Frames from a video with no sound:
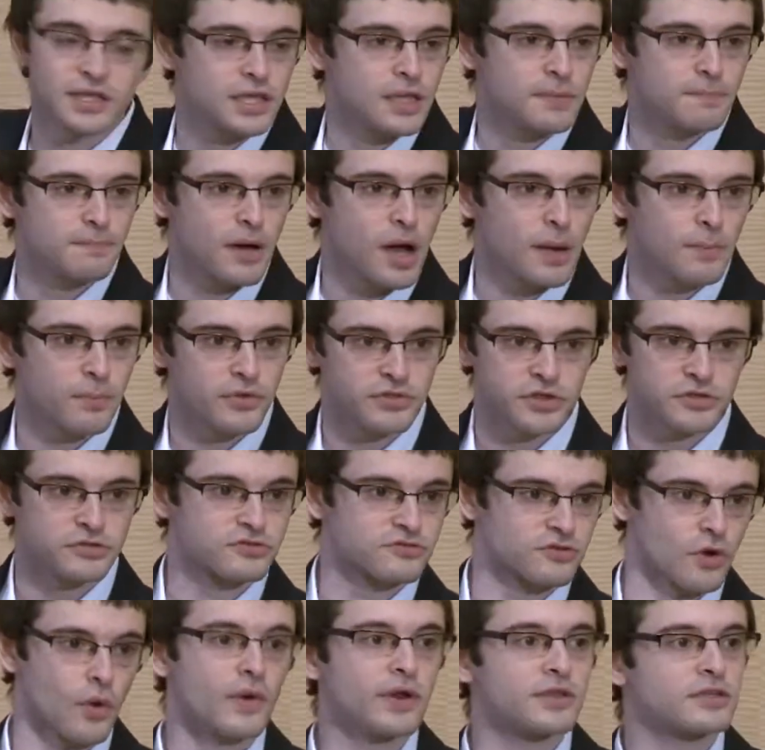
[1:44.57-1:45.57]
keep up with these
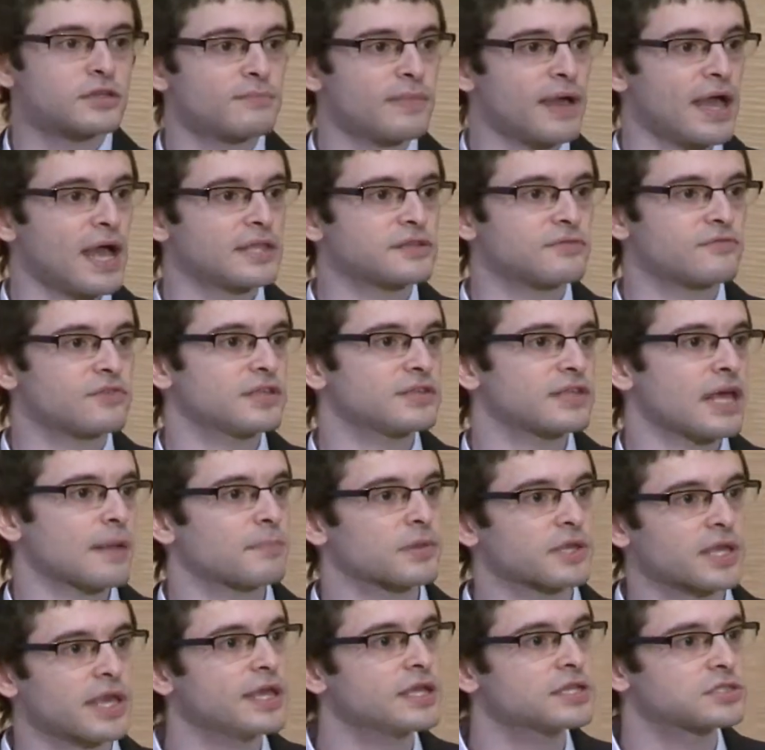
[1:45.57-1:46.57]
growing demands of these
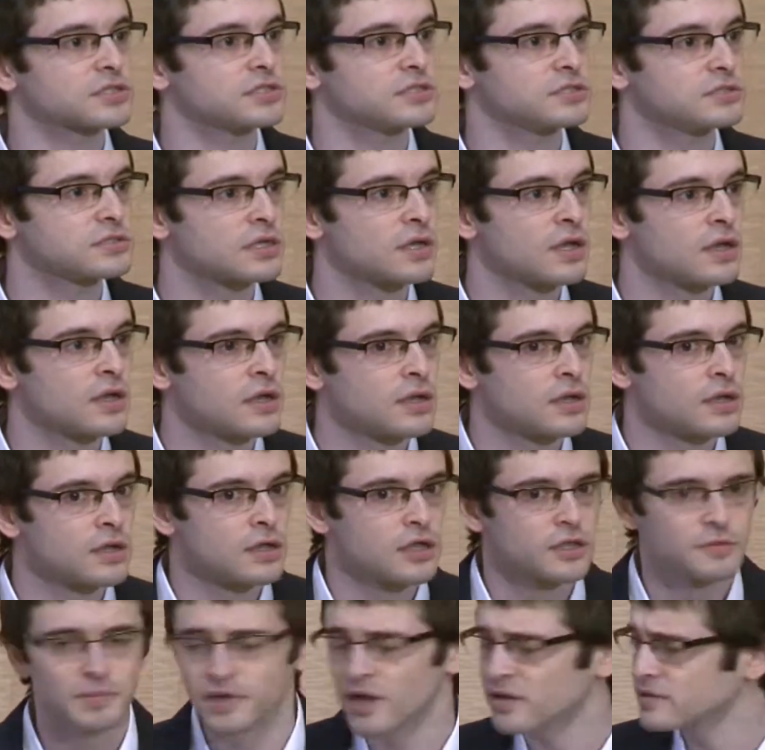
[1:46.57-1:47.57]
applications
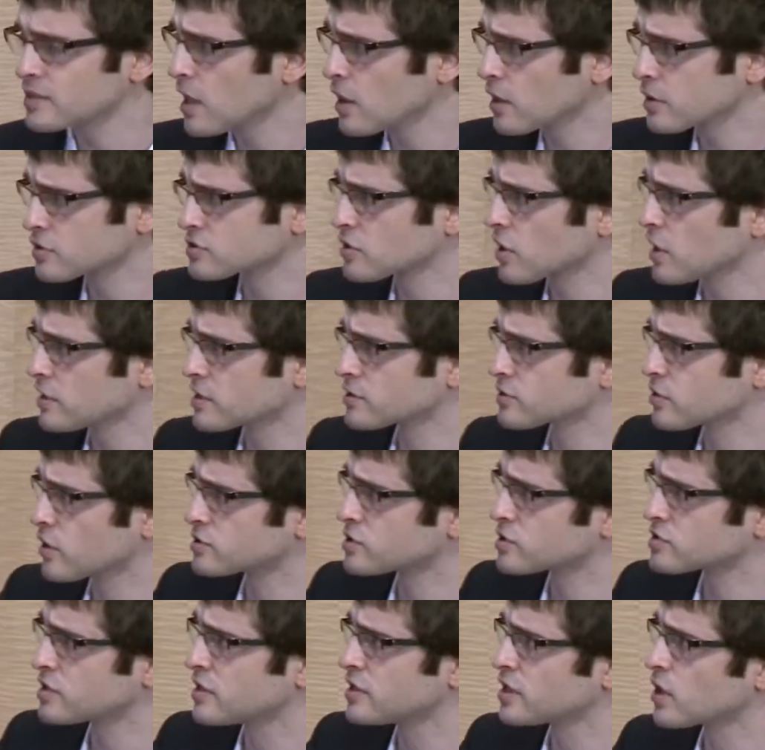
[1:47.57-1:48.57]
is because electronics aren't
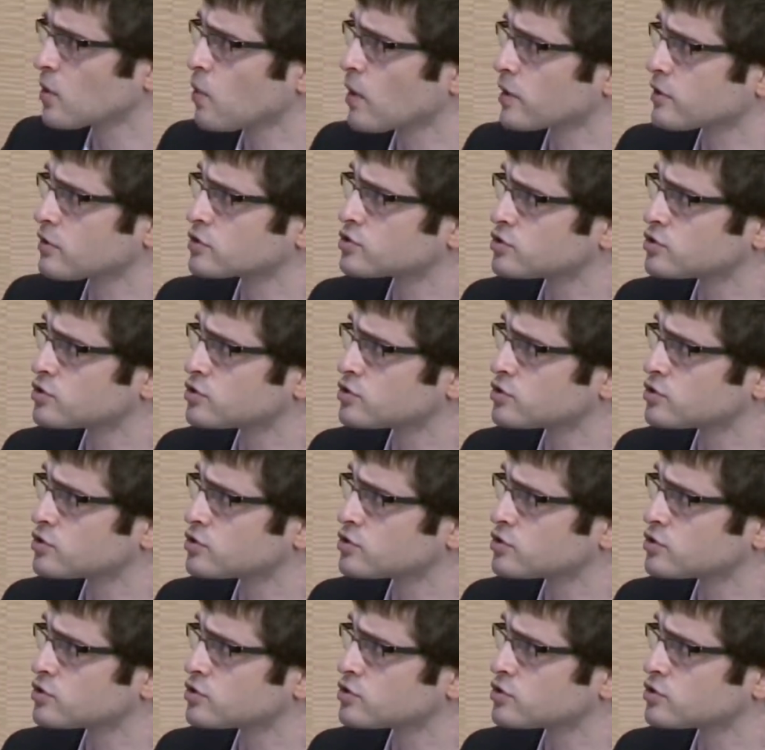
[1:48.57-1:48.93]
just hitting one or